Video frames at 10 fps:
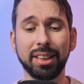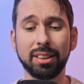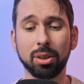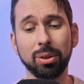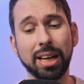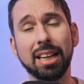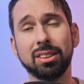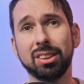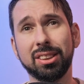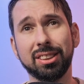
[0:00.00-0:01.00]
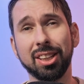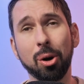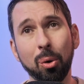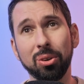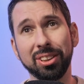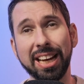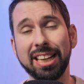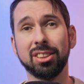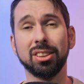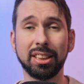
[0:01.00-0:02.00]
it only has a
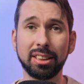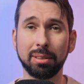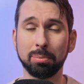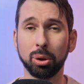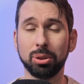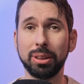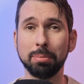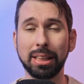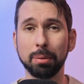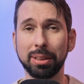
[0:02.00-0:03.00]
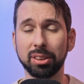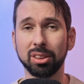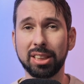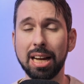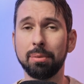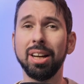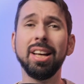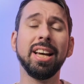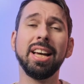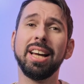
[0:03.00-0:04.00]
16.3 megapixel camera,
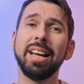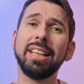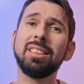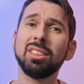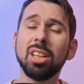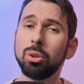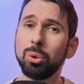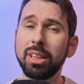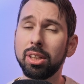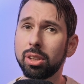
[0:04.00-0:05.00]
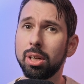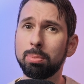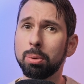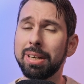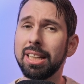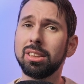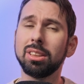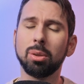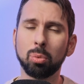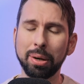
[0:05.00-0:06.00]
it's not really a compromise
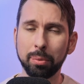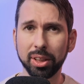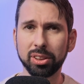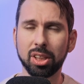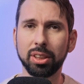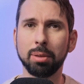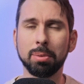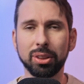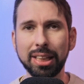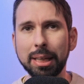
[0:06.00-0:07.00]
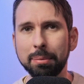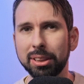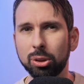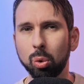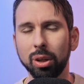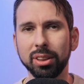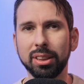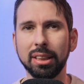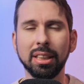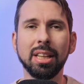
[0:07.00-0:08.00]
when we are talking about image
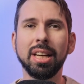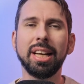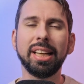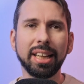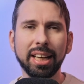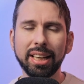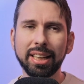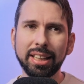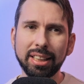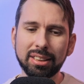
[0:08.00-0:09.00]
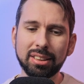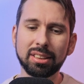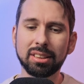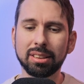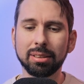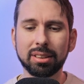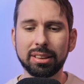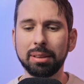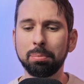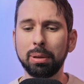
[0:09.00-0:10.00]
quality. It's
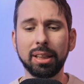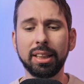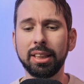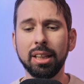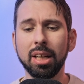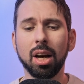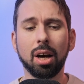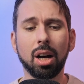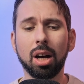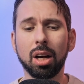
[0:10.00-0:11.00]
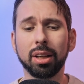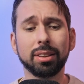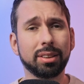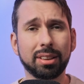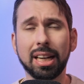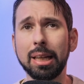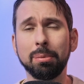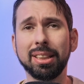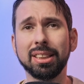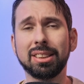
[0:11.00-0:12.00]
simply a
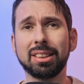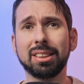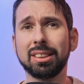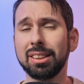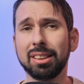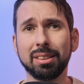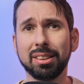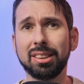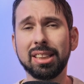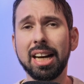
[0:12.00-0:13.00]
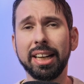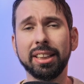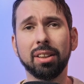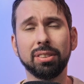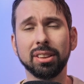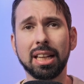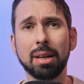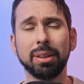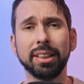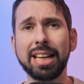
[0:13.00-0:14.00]
timeless design of this
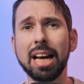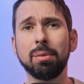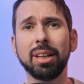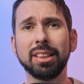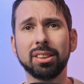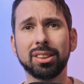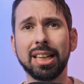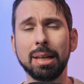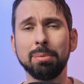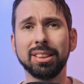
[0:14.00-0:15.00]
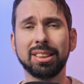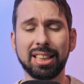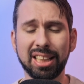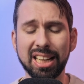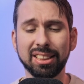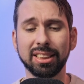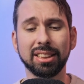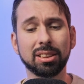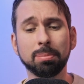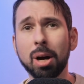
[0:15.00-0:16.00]
camera. The camera is a timeless classic.
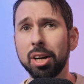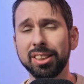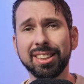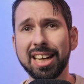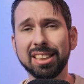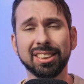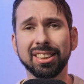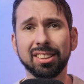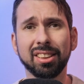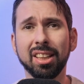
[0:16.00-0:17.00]
It's a modern classic.